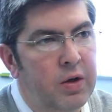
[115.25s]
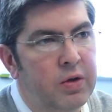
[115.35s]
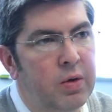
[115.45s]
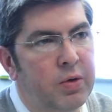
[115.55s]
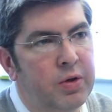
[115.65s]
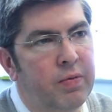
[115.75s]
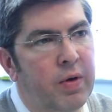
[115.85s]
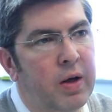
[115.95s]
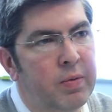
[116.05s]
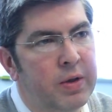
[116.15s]
So what you'll
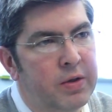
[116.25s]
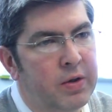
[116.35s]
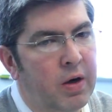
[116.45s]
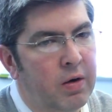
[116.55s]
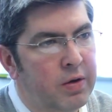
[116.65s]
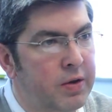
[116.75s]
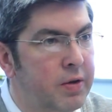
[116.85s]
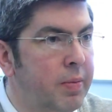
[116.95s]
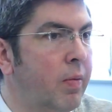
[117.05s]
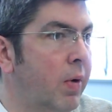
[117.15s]
find with this card is
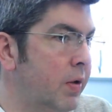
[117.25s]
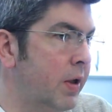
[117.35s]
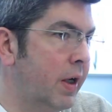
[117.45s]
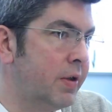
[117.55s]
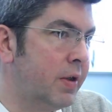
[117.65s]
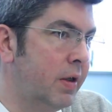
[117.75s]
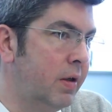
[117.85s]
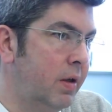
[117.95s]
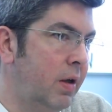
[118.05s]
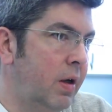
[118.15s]
it's been well tested
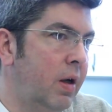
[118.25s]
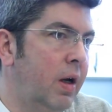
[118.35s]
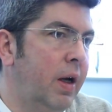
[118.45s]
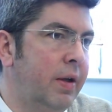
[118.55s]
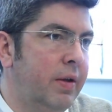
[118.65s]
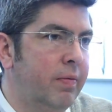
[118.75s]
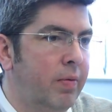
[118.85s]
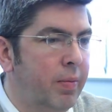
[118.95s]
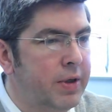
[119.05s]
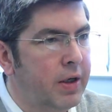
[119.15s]
and
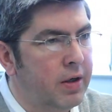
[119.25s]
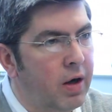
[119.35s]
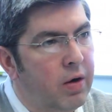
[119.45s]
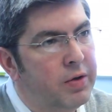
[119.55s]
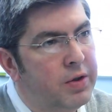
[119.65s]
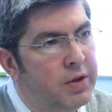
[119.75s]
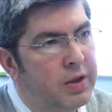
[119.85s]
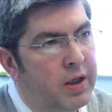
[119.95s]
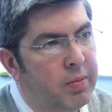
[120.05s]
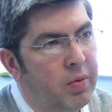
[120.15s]
from a technology
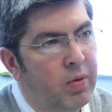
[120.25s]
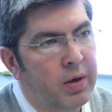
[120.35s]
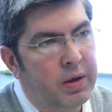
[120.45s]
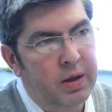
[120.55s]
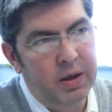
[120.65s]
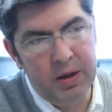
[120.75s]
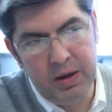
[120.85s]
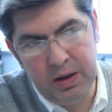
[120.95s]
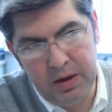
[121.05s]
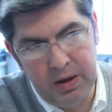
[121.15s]
standpoint,
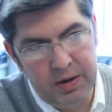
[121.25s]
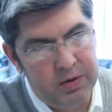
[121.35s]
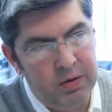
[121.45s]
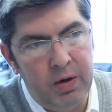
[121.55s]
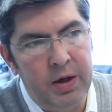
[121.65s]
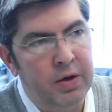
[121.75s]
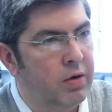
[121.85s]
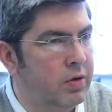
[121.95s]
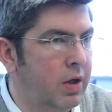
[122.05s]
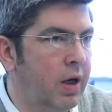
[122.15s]
it's light
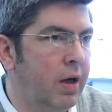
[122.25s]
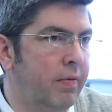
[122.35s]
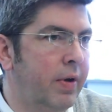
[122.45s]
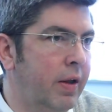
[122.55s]
years ahead of